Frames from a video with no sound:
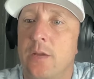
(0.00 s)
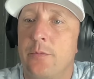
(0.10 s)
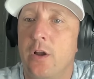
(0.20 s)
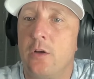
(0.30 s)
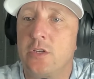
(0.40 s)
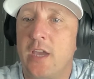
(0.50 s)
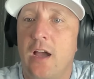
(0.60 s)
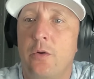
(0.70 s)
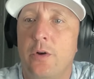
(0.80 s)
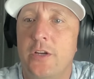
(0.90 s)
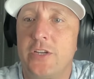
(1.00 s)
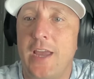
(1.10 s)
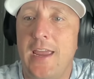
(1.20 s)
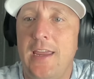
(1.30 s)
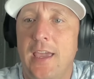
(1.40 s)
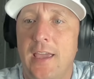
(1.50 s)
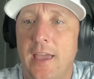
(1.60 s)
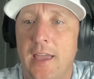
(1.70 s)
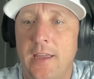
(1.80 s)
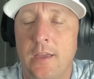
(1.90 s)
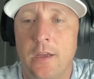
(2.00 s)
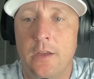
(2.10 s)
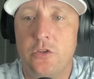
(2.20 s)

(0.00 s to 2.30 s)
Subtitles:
I'm your host, Kyle Rush, a.k.a.